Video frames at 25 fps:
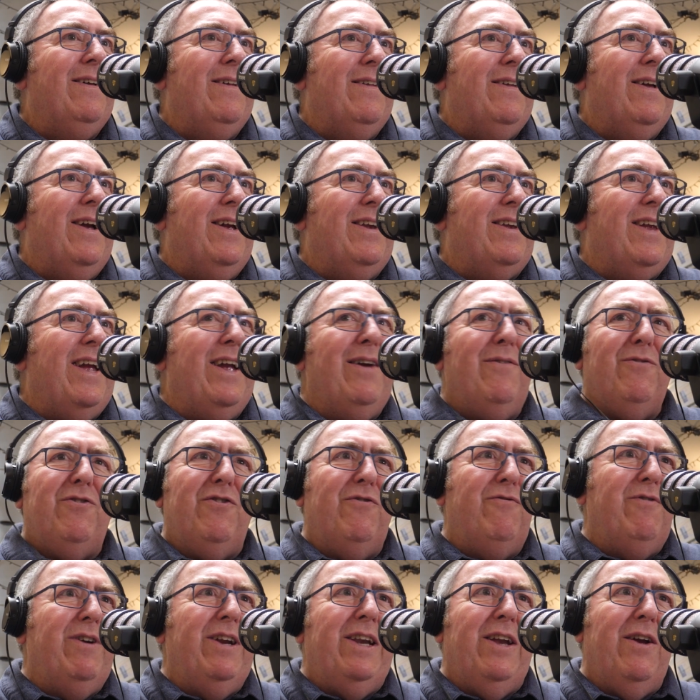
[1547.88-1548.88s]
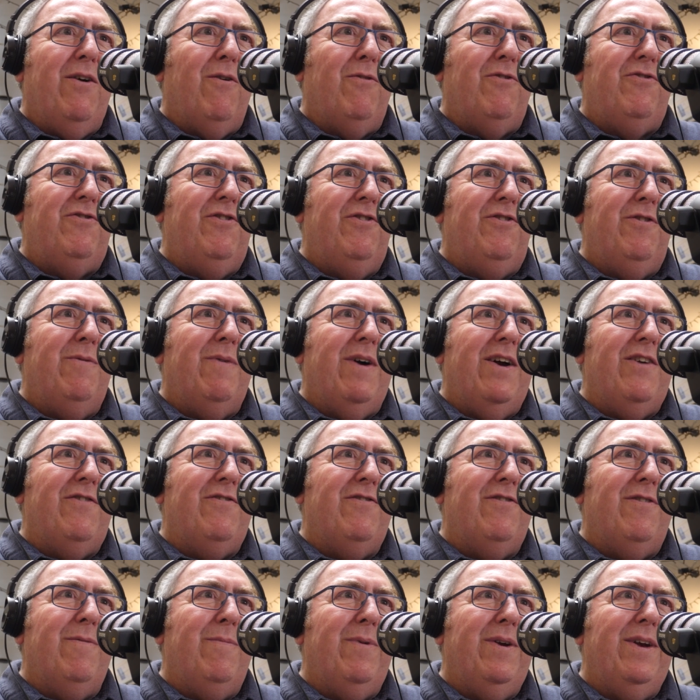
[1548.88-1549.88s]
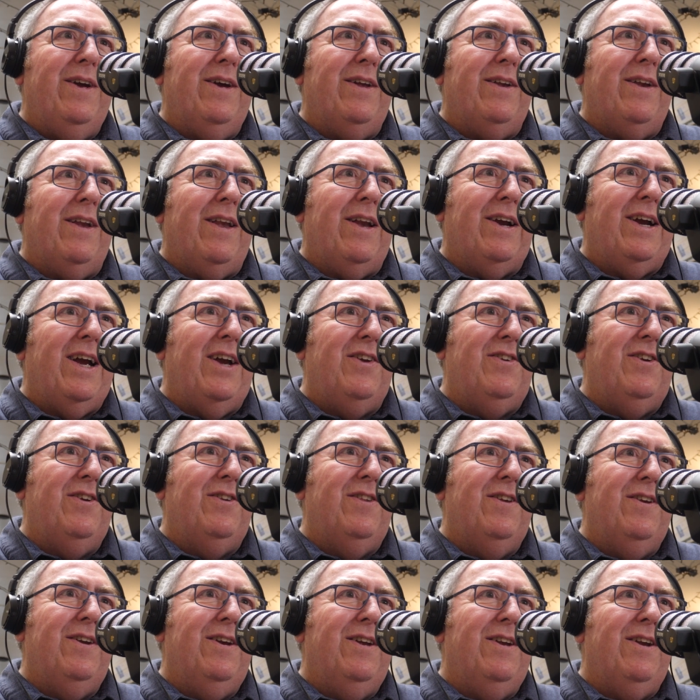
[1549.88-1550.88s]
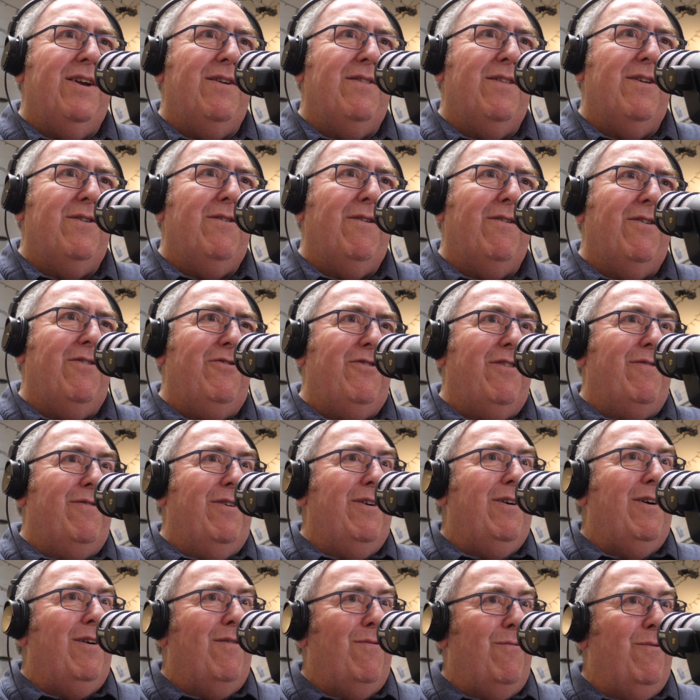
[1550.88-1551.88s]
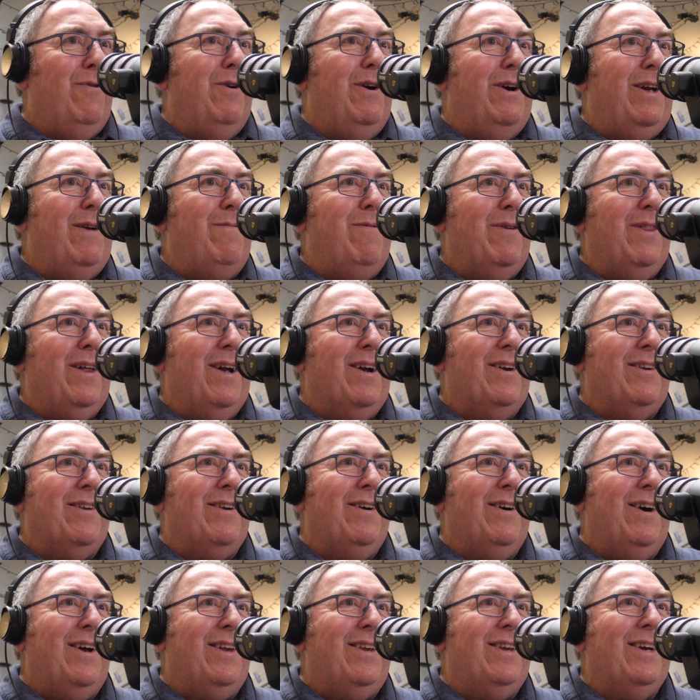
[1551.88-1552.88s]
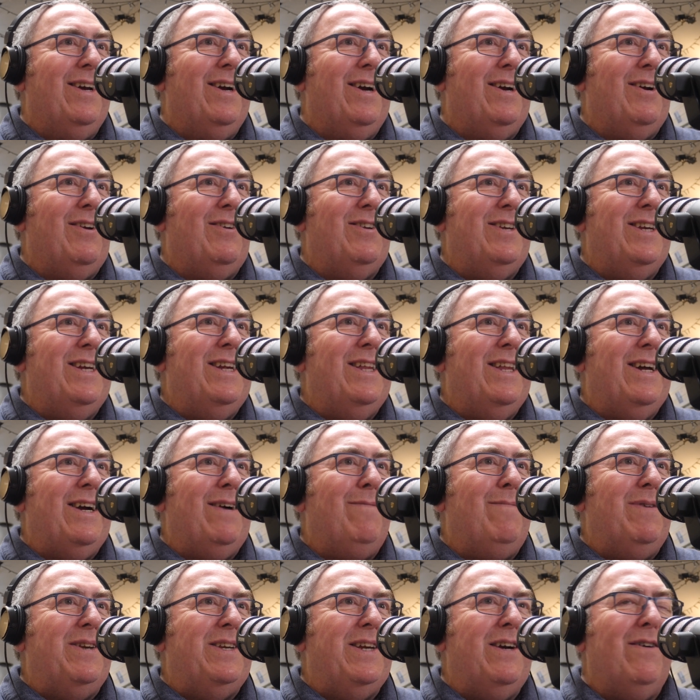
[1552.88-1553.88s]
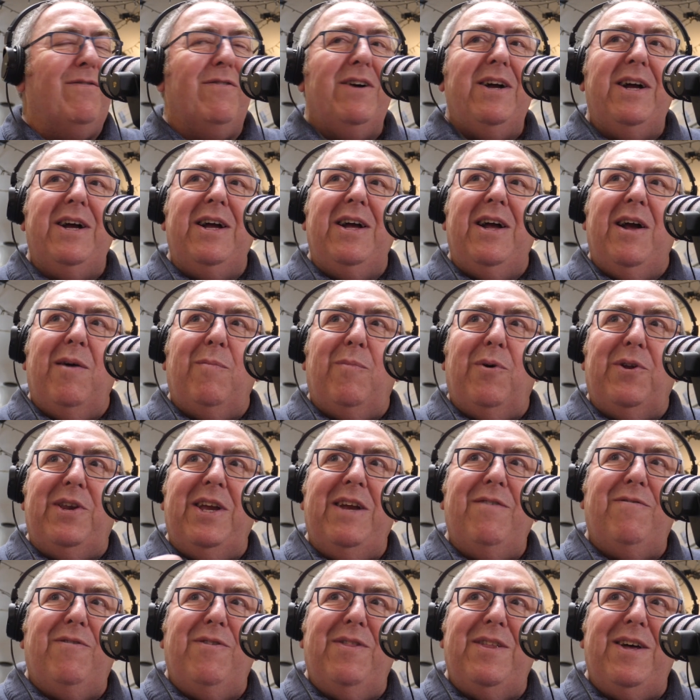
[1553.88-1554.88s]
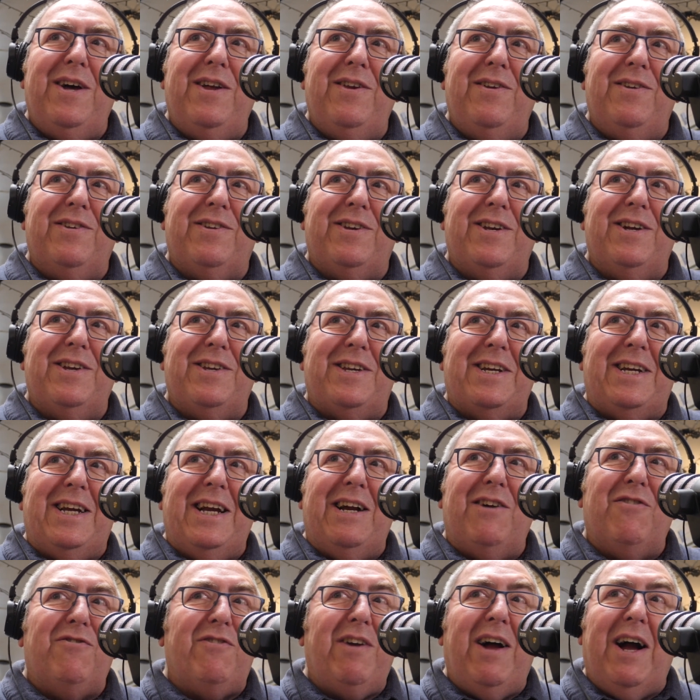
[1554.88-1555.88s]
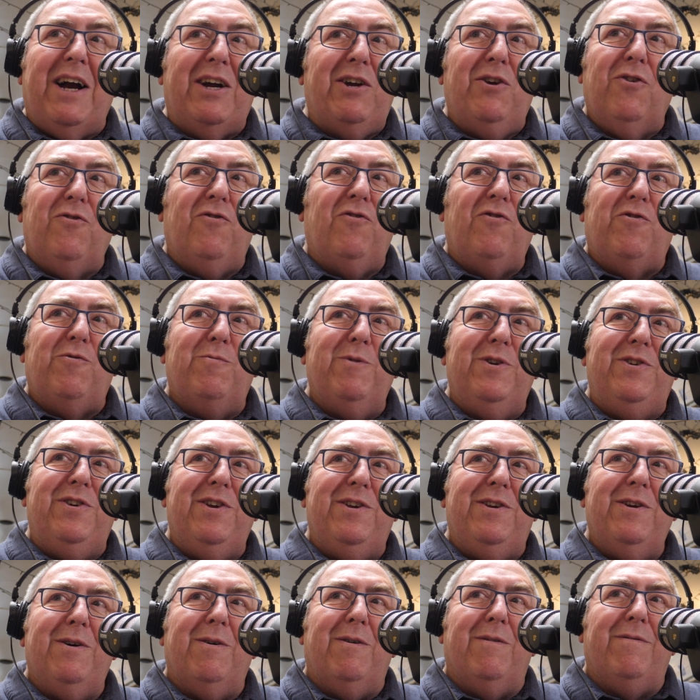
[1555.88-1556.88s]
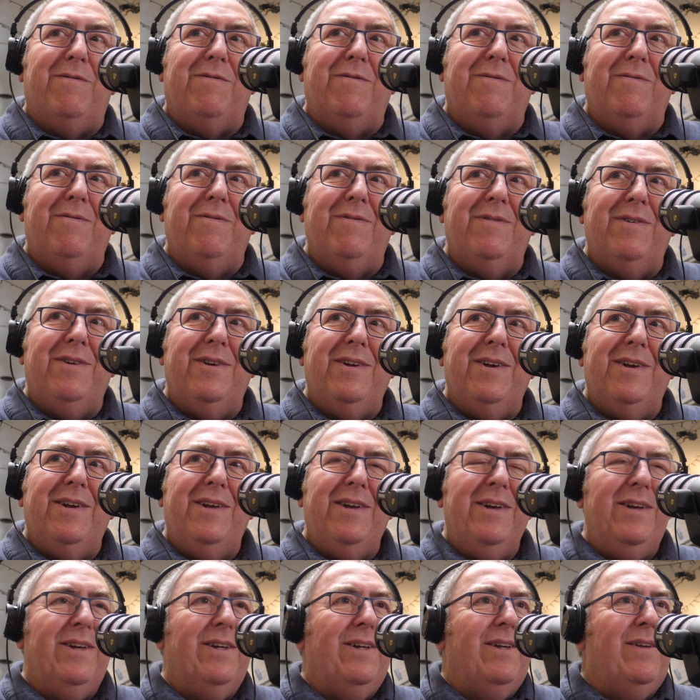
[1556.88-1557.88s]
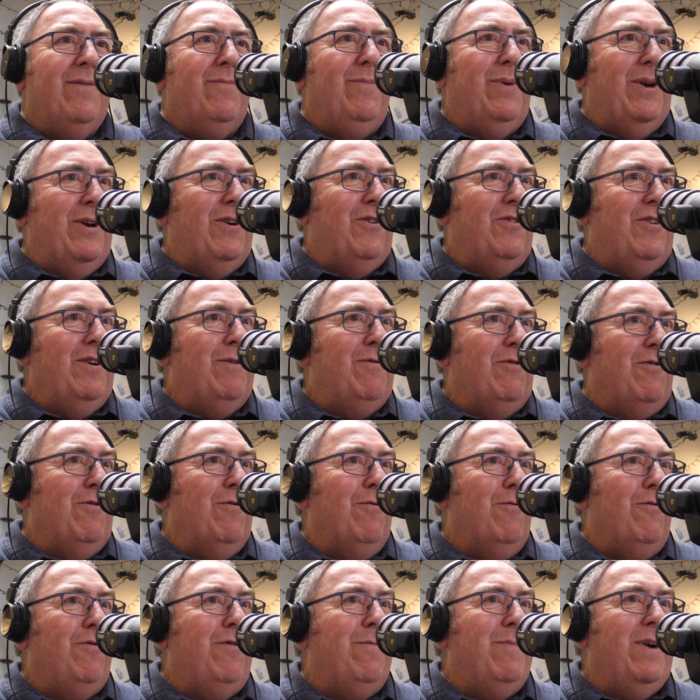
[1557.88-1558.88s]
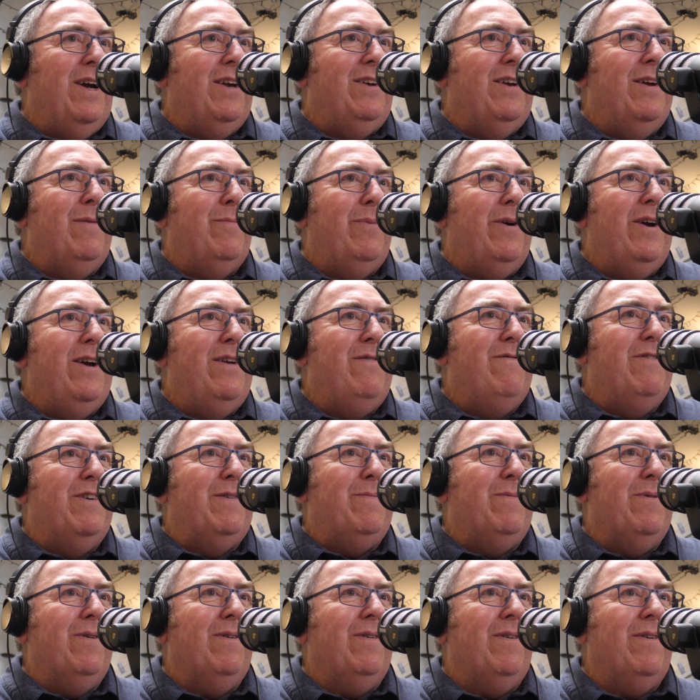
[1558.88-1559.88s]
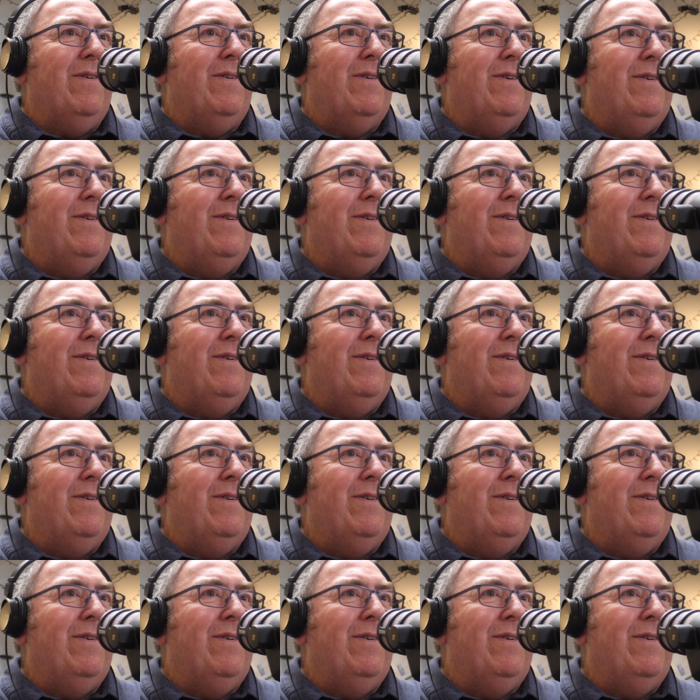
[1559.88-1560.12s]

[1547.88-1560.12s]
It was a really odd situation to be in. And I guess it's that, the knowledge I've got of working with anxiety, I could see that on myself. But even then, as a counsellor, I couldn't switch it off. Because it was an automatic brain response.